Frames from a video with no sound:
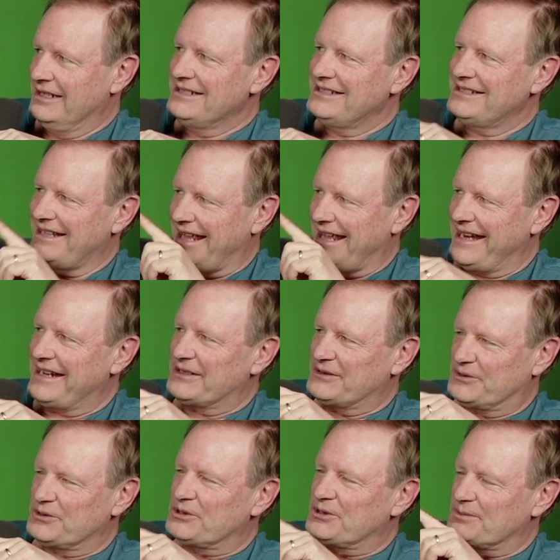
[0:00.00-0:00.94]
See, that
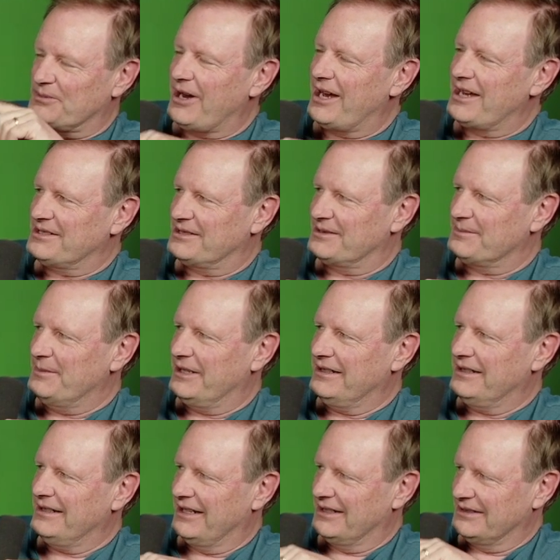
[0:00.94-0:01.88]
answer surprises me,
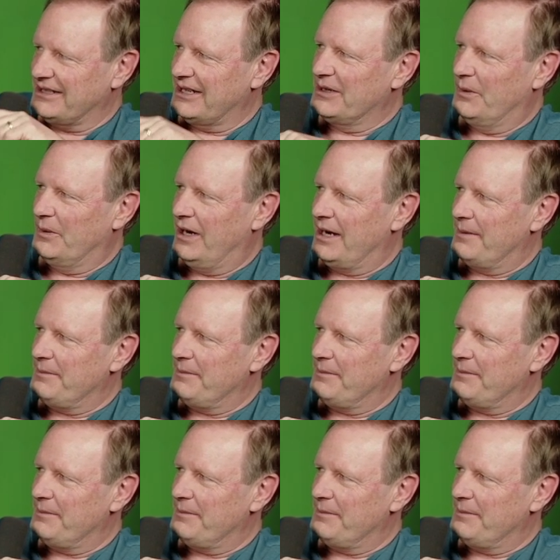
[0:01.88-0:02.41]
and I'll tell you why.